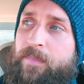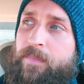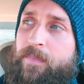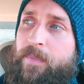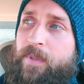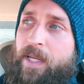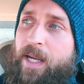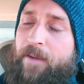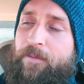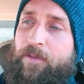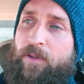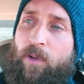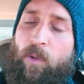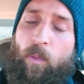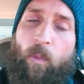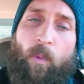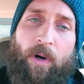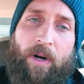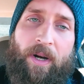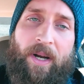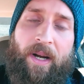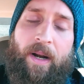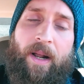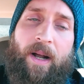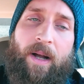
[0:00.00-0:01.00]
after the
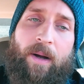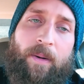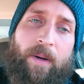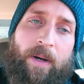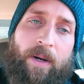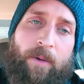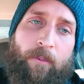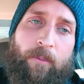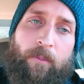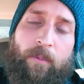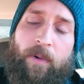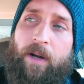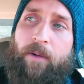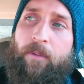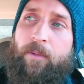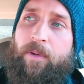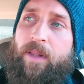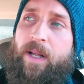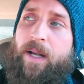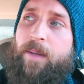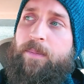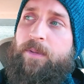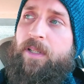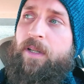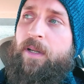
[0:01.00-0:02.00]
working out when I
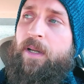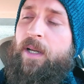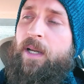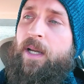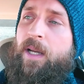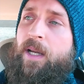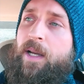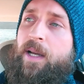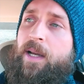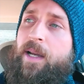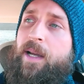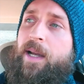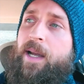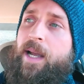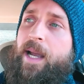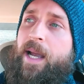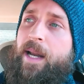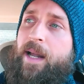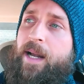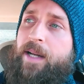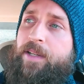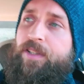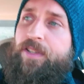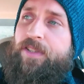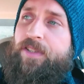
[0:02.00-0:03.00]
relapsed.
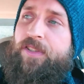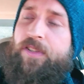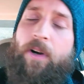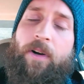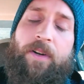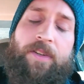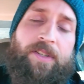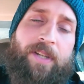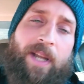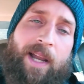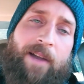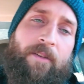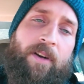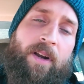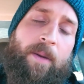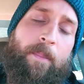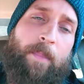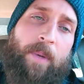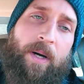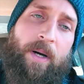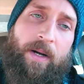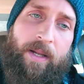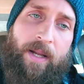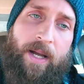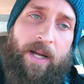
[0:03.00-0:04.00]
And I just started saving up
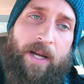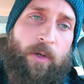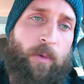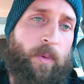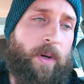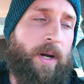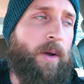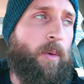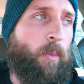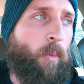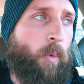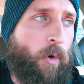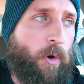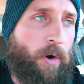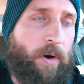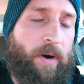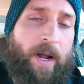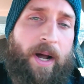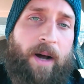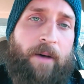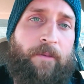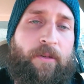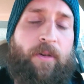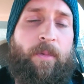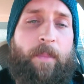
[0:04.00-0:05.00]
money. I knew I had a warrant
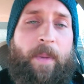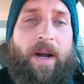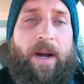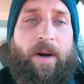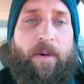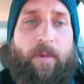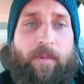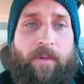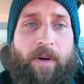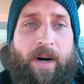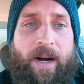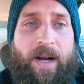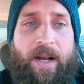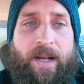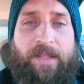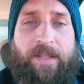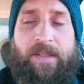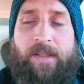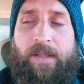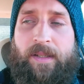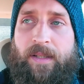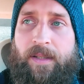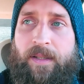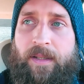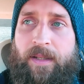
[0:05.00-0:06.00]
out for my
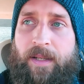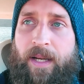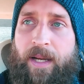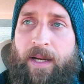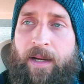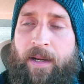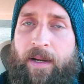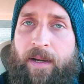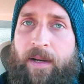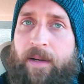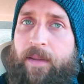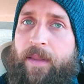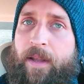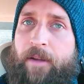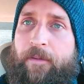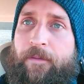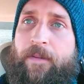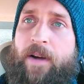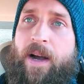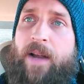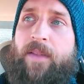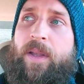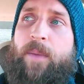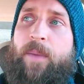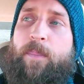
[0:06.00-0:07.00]
arrest, and they
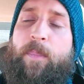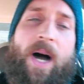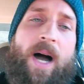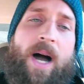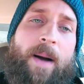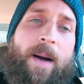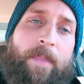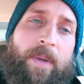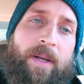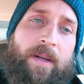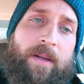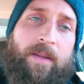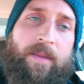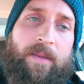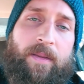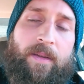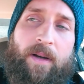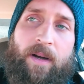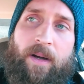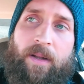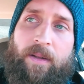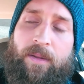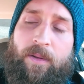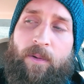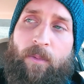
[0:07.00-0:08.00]
finally popped me
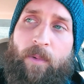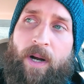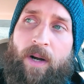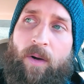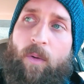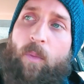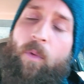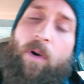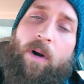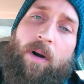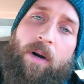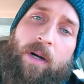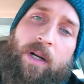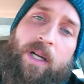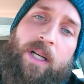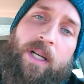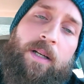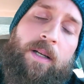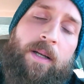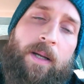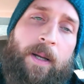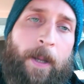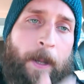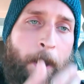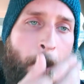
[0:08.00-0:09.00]
on the way to work.
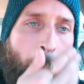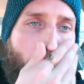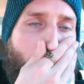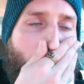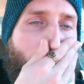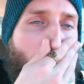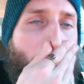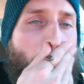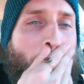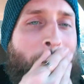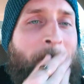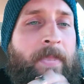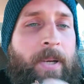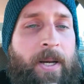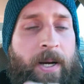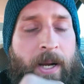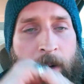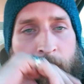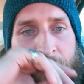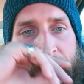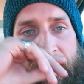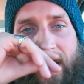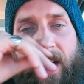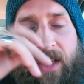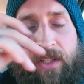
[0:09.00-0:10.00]
And
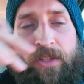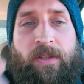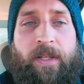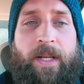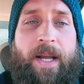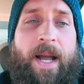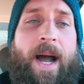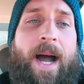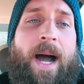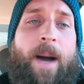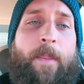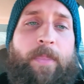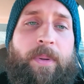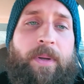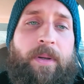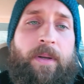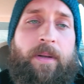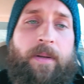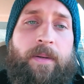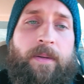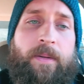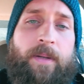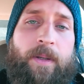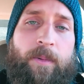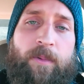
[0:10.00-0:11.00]
I was actually
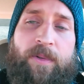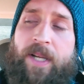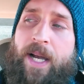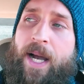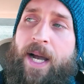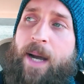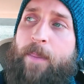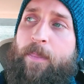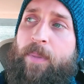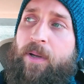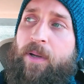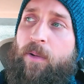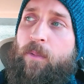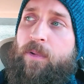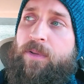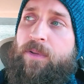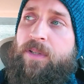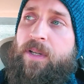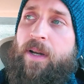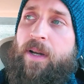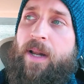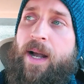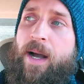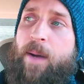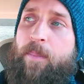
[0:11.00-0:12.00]
happy. I was happy it was
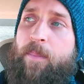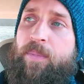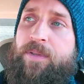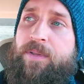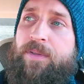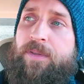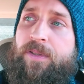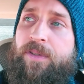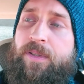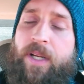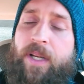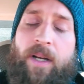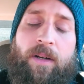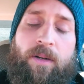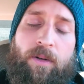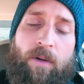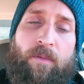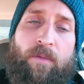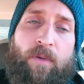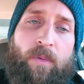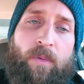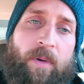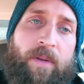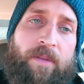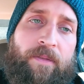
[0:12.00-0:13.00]
going to happen, to get it
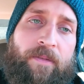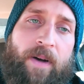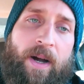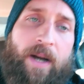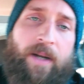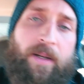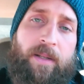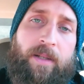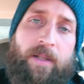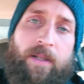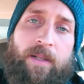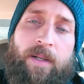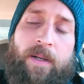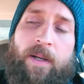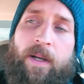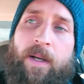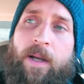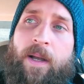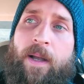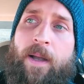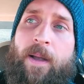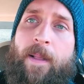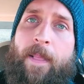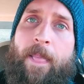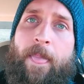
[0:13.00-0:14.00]
over finally.
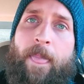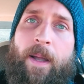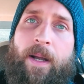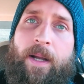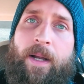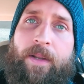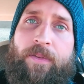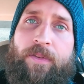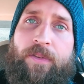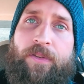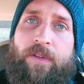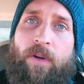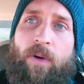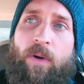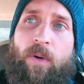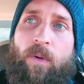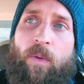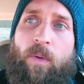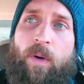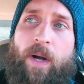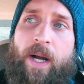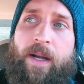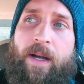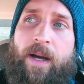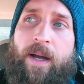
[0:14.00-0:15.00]
And
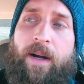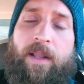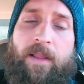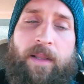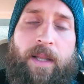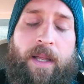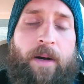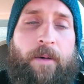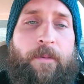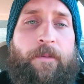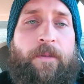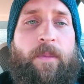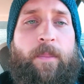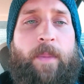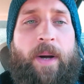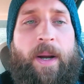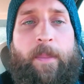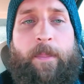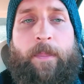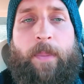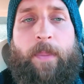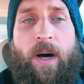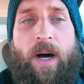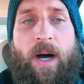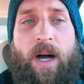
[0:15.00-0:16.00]
so I got a letter from my
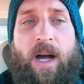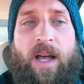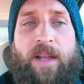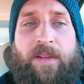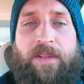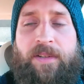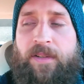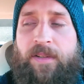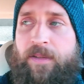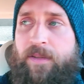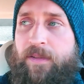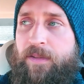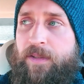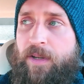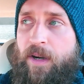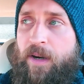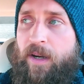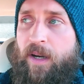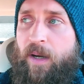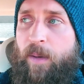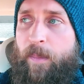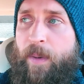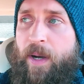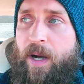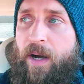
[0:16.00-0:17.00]
boss
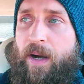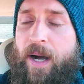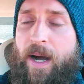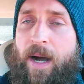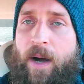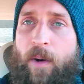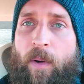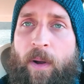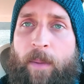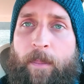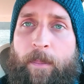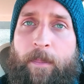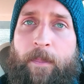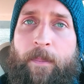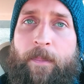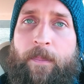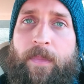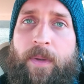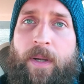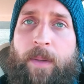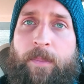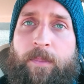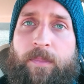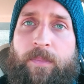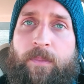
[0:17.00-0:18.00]
talking about how I'm
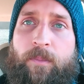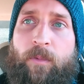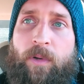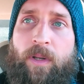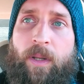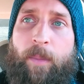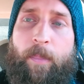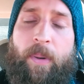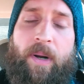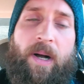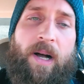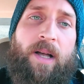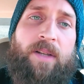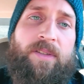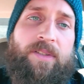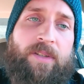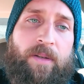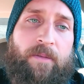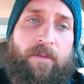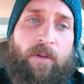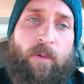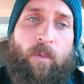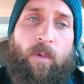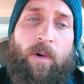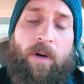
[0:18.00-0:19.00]
really
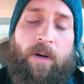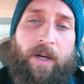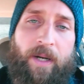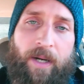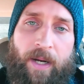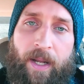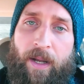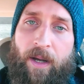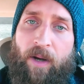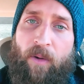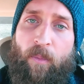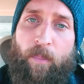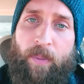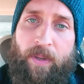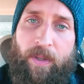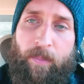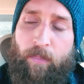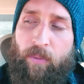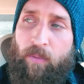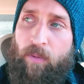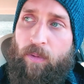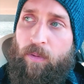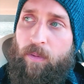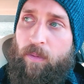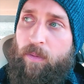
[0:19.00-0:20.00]
positive at work, and I help
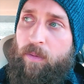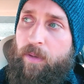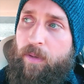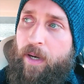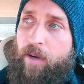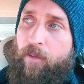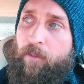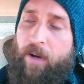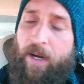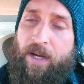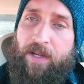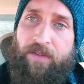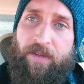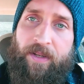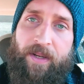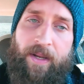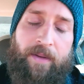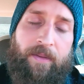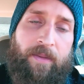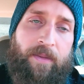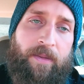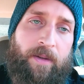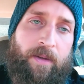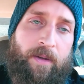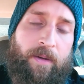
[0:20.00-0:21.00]
people, and I raise
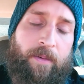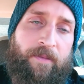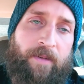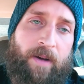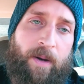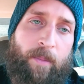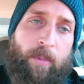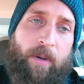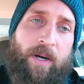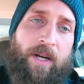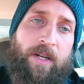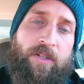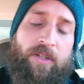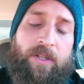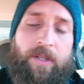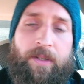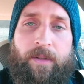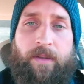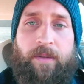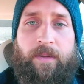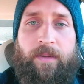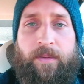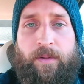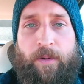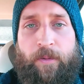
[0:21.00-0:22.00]
the
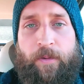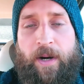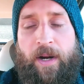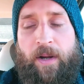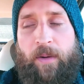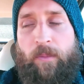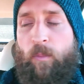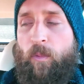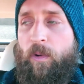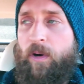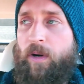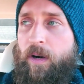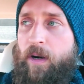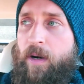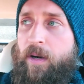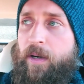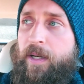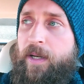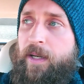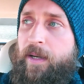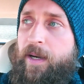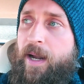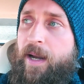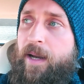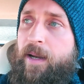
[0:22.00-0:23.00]
vibration around
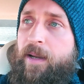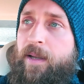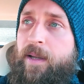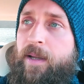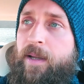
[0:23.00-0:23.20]
work. And